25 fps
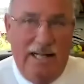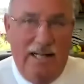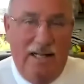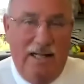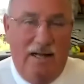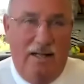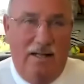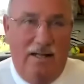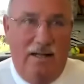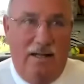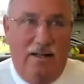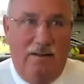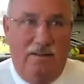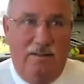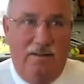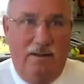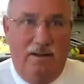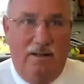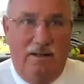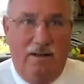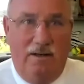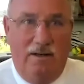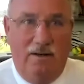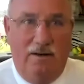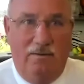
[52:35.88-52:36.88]
I
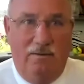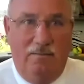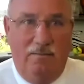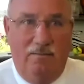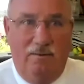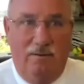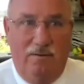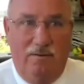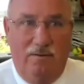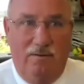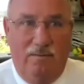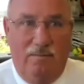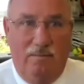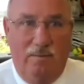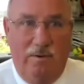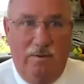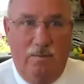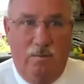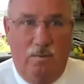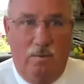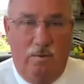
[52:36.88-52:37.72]
think in the real